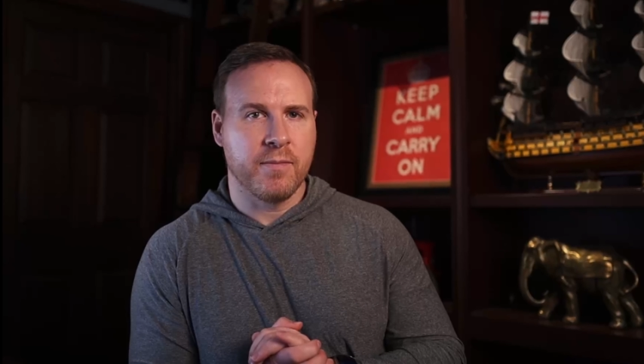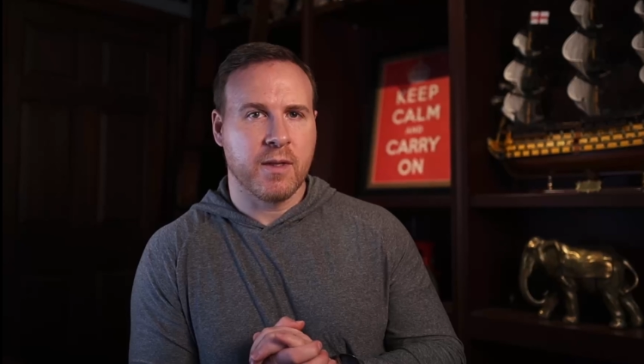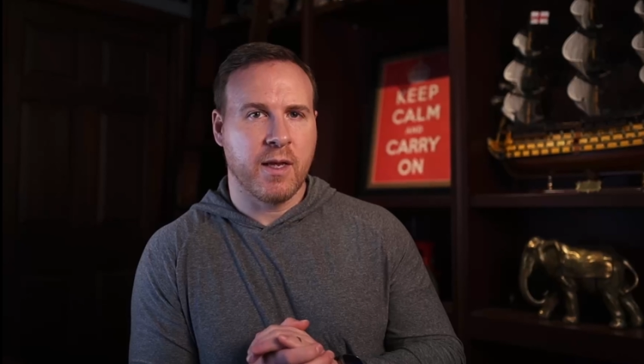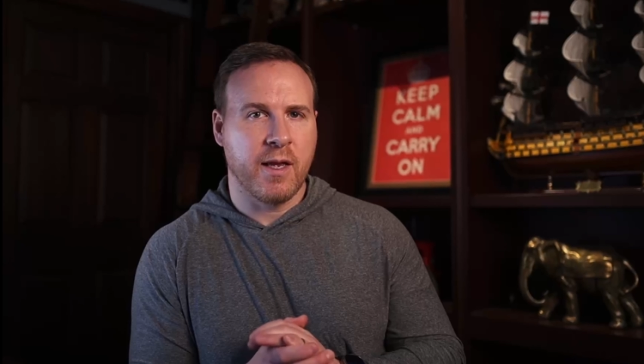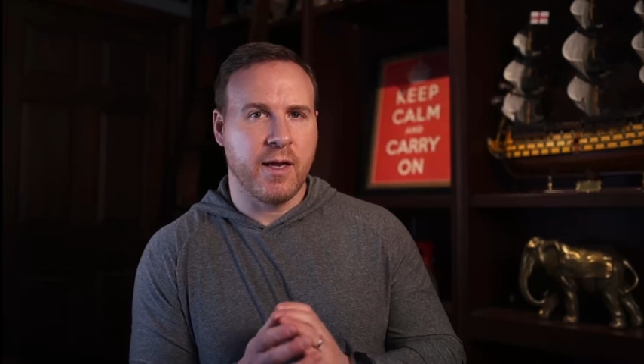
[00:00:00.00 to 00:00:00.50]

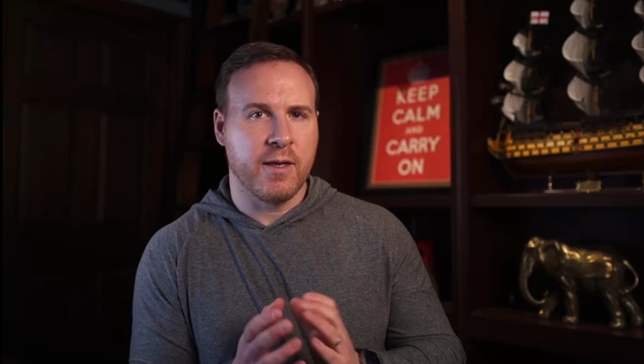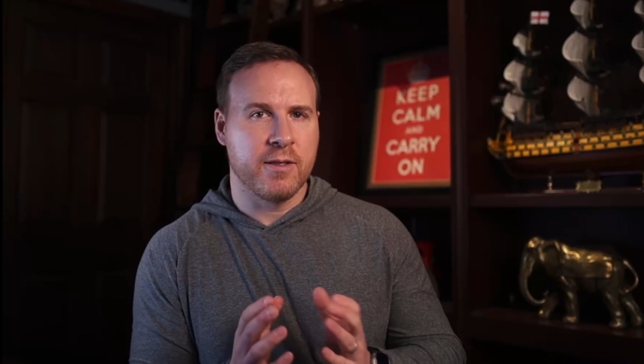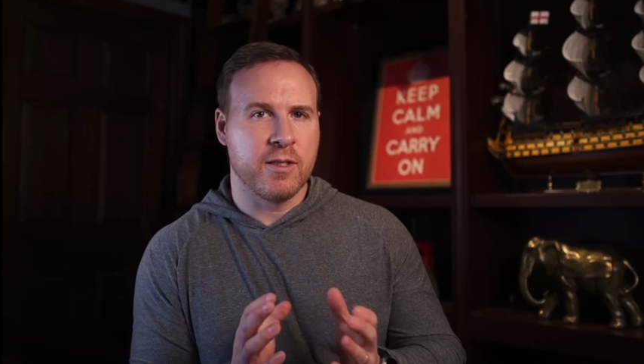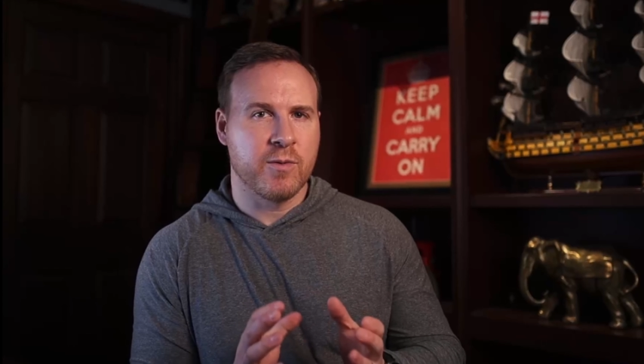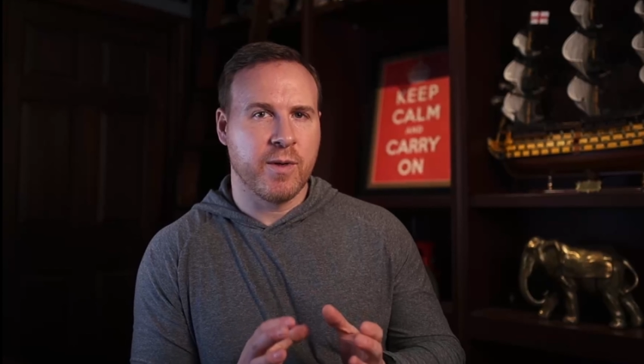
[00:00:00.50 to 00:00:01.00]

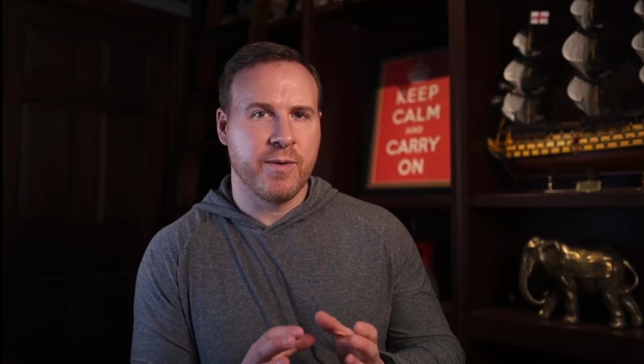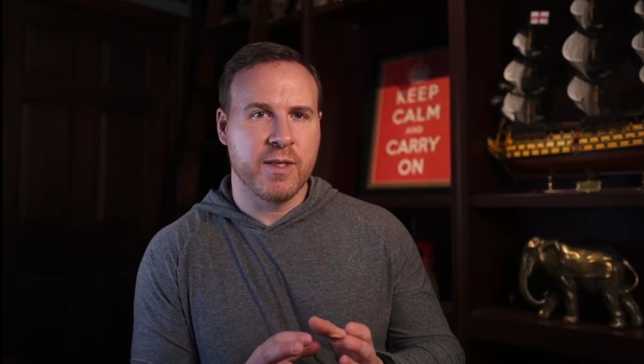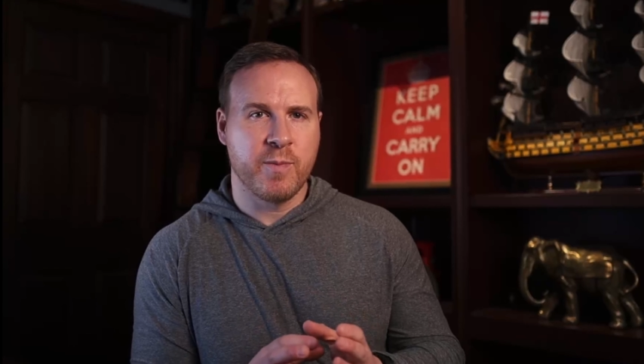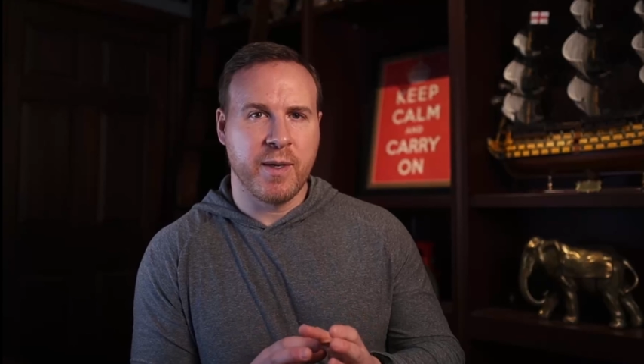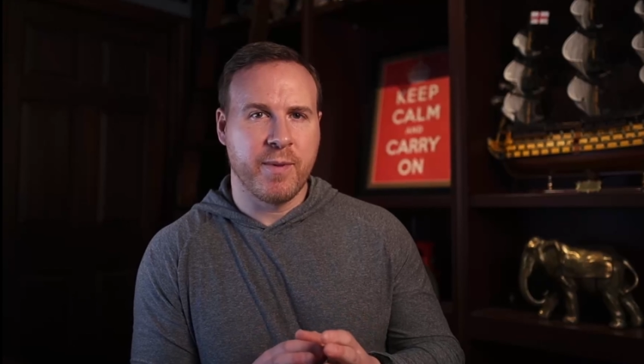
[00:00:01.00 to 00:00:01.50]
And since we were in
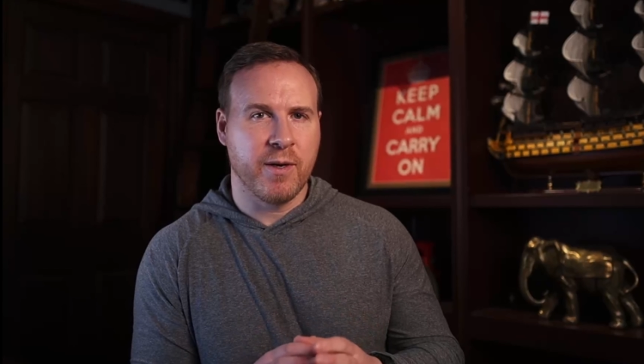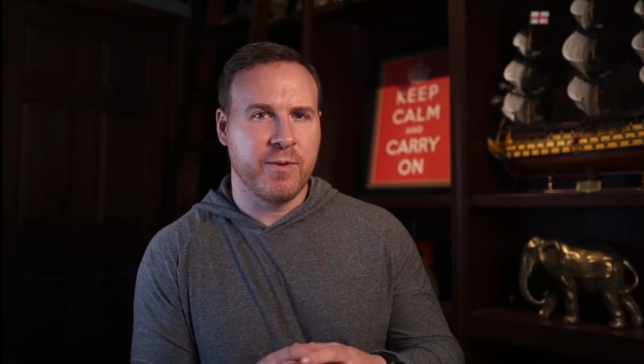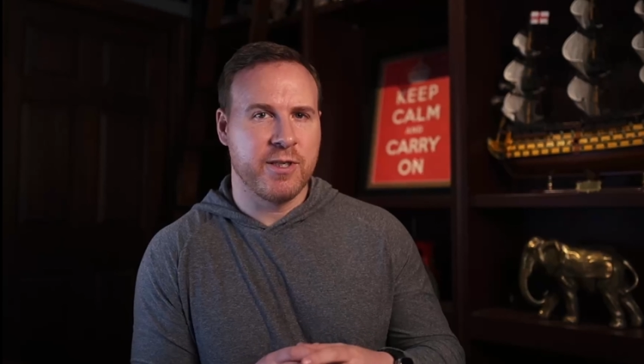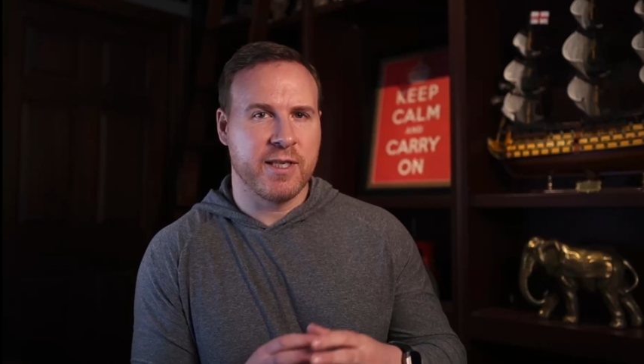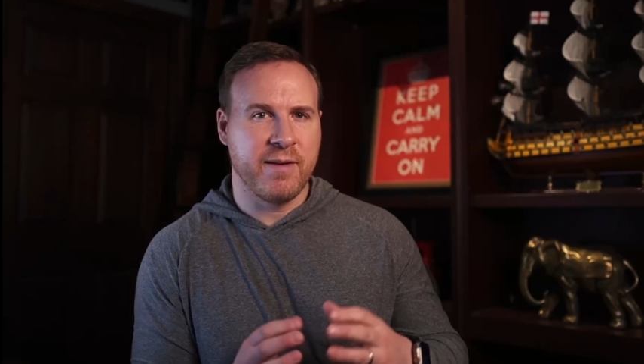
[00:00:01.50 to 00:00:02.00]
this big park,
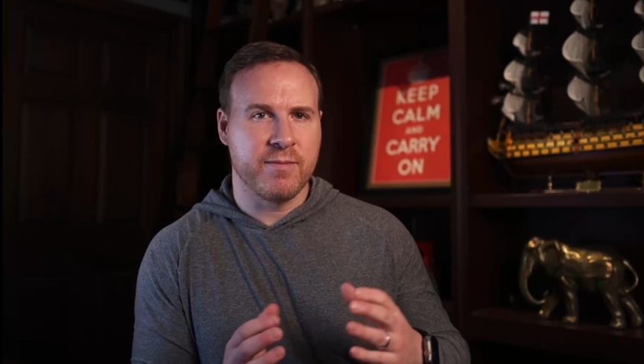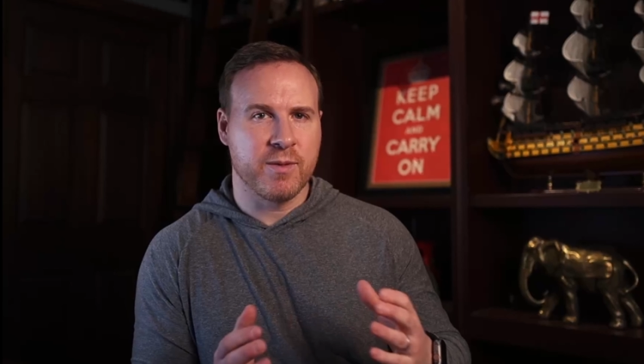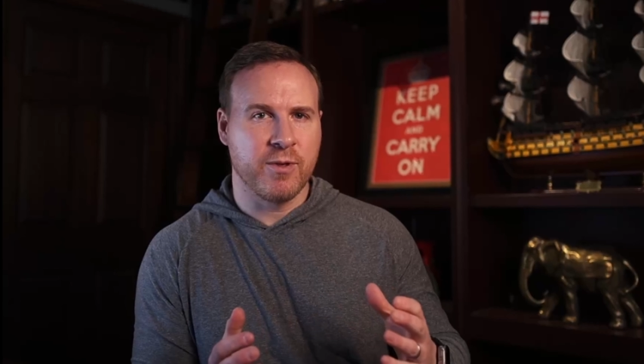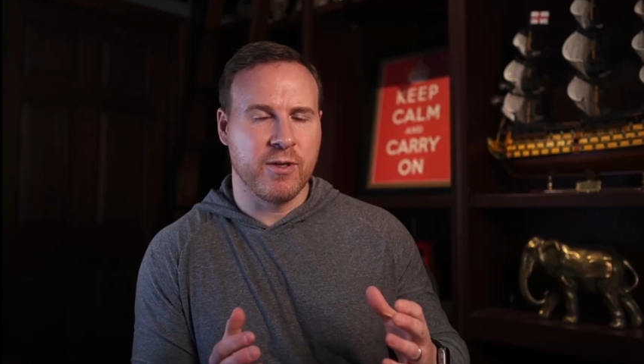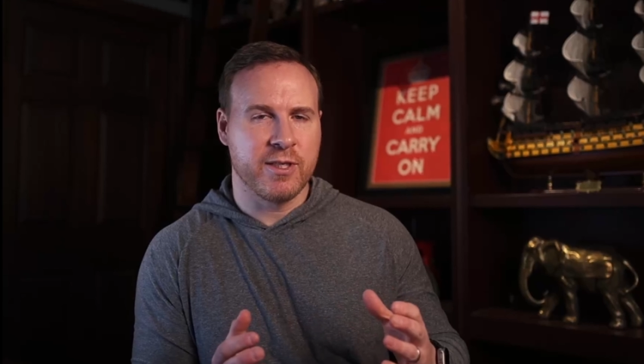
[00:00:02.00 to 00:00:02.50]
we just gave them
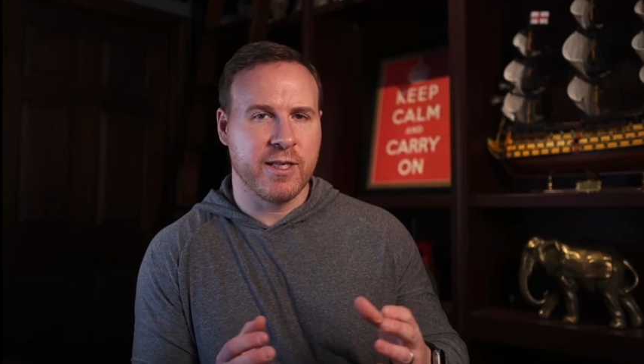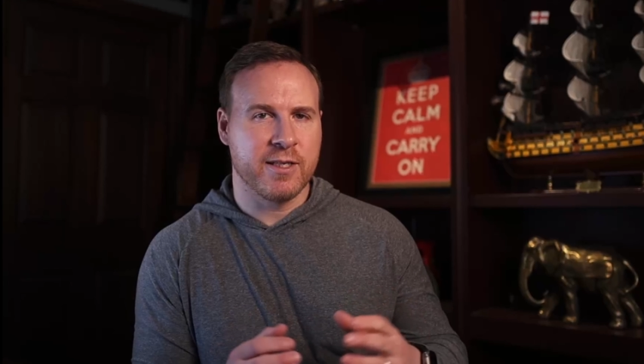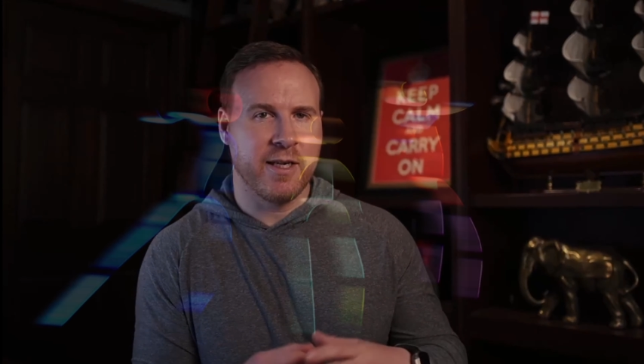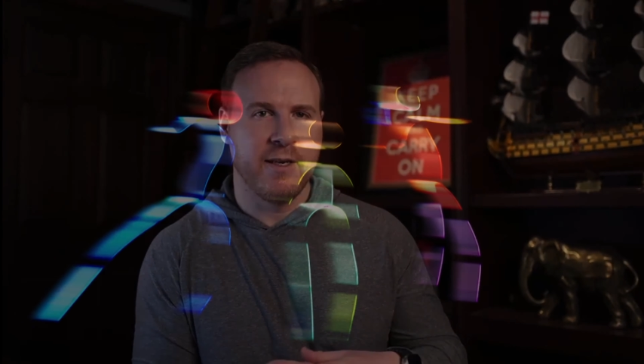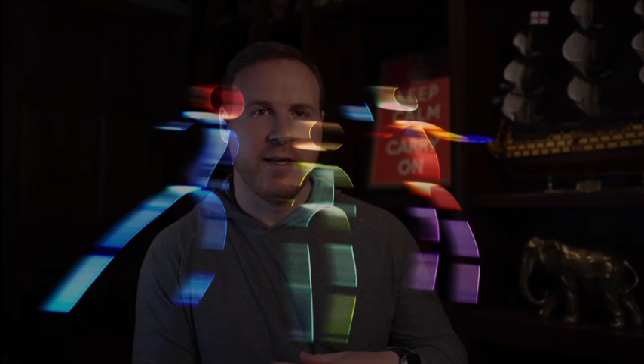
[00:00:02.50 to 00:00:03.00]
some glow sticks, said,